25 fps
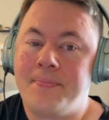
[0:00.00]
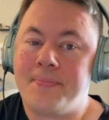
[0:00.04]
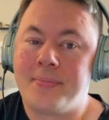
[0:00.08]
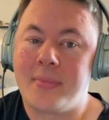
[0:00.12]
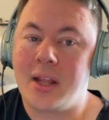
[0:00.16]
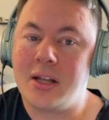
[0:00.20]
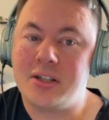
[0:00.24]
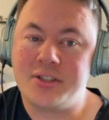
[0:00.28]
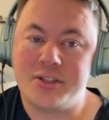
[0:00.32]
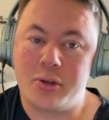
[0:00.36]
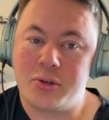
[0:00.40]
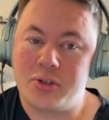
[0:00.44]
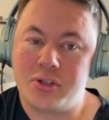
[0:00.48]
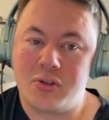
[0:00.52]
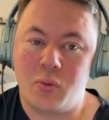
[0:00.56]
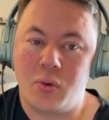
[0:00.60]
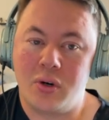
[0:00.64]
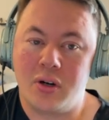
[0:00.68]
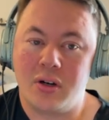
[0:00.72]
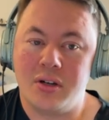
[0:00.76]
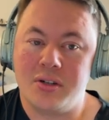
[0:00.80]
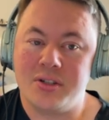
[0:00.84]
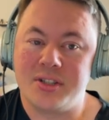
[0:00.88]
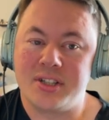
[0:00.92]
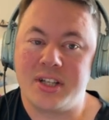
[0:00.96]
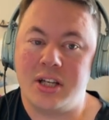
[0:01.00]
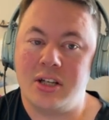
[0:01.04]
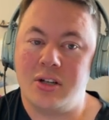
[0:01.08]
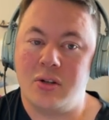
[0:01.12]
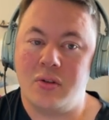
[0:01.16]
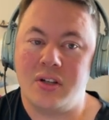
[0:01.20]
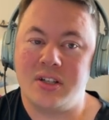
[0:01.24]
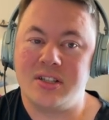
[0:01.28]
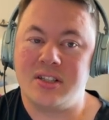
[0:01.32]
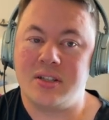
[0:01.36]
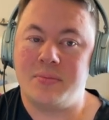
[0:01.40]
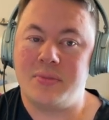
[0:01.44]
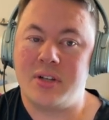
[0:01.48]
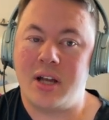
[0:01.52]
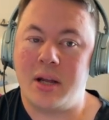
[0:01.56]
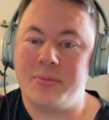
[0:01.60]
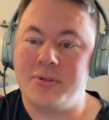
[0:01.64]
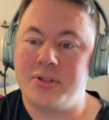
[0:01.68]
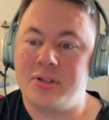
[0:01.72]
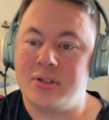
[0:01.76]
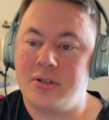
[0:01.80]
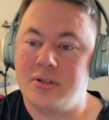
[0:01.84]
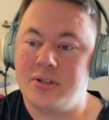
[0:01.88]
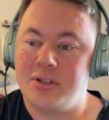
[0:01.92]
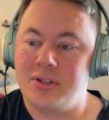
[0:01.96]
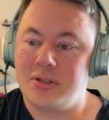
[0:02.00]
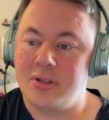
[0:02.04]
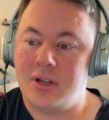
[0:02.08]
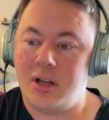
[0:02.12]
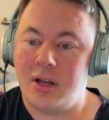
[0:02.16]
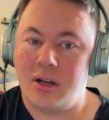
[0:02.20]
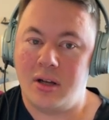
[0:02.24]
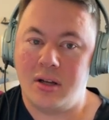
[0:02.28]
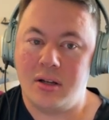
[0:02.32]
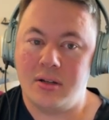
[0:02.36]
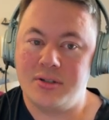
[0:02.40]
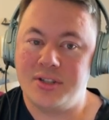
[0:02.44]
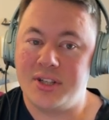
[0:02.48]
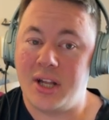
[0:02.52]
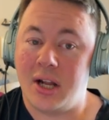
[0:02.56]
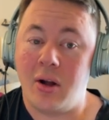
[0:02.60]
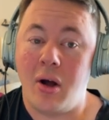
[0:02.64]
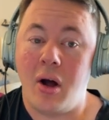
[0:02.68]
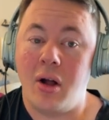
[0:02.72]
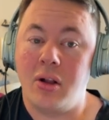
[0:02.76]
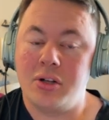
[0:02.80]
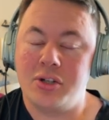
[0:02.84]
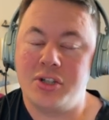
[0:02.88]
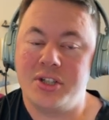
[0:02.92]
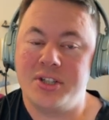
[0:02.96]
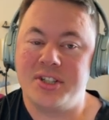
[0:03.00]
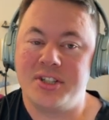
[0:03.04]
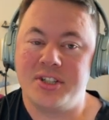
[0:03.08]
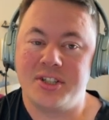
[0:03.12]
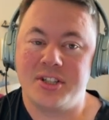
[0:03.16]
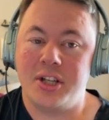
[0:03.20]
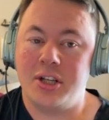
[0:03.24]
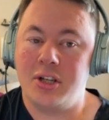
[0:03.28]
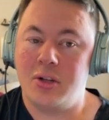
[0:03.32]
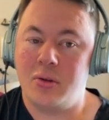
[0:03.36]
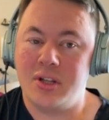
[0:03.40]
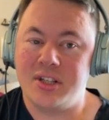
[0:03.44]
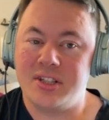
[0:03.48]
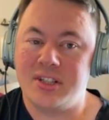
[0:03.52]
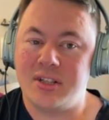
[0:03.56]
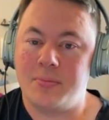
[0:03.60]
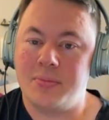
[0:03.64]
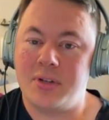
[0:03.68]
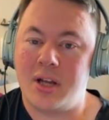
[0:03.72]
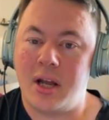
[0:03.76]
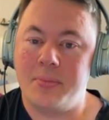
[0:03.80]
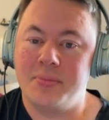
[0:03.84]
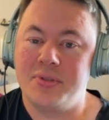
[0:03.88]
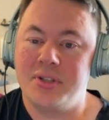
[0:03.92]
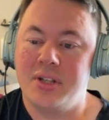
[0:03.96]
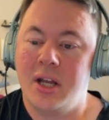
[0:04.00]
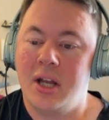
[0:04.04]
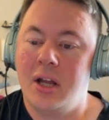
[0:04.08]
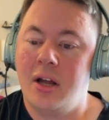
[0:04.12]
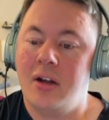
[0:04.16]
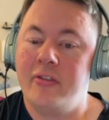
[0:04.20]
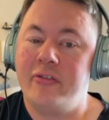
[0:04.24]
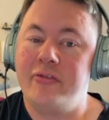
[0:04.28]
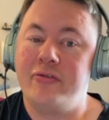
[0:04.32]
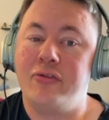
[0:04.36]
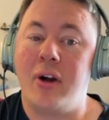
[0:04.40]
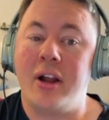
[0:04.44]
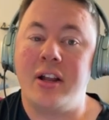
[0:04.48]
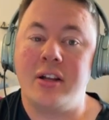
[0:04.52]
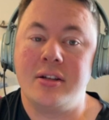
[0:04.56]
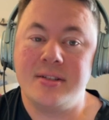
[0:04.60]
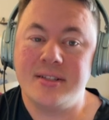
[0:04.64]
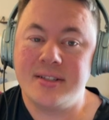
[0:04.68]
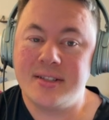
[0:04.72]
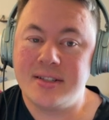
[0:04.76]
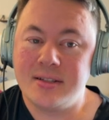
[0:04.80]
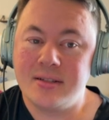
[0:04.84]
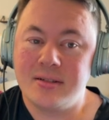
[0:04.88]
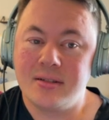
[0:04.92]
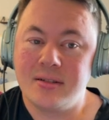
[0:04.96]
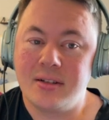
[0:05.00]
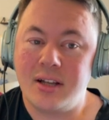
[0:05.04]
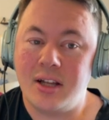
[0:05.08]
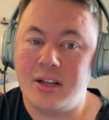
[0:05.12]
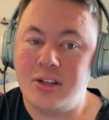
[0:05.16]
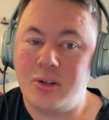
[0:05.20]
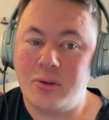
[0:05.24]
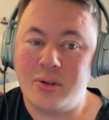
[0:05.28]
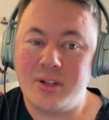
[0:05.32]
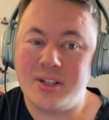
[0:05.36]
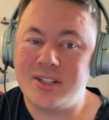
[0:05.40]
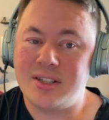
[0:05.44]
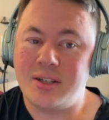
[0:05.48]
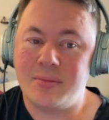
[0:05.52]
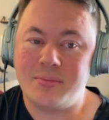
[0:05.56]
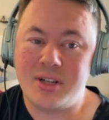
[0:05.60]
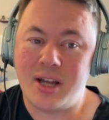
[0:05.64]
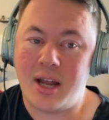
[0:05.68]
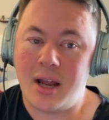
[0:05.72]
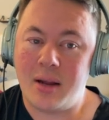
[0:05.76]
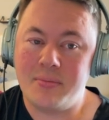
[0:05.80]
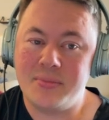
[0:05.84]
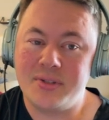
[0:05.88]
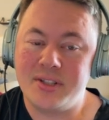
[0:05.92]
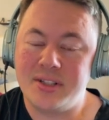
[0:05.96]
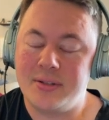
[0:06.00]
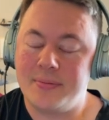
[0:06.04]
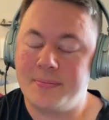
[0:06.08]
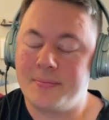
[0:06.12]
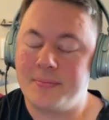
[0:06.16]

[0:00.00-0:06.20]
social workers can do this sometimes, psychologists can do this sometimes, friends can do this sometimes.